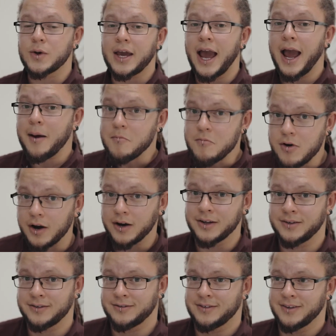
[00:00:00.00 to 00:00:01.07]
camera
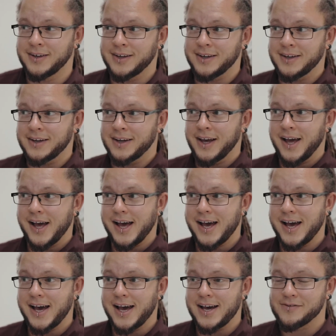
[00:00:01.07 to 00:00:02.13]

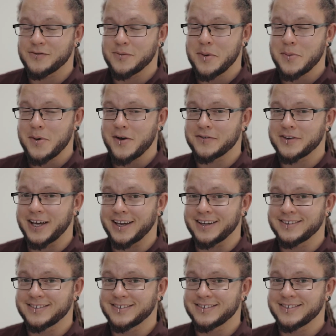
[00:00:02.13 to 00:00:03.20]
for my birthday.
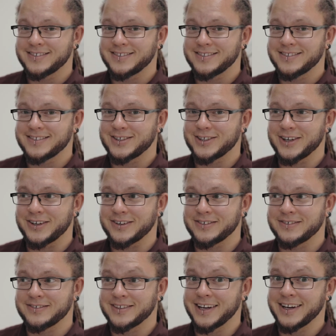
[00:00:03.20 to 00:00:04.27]
So
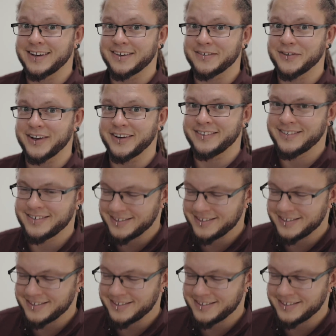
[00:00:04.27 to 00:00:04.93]
yeah, fun.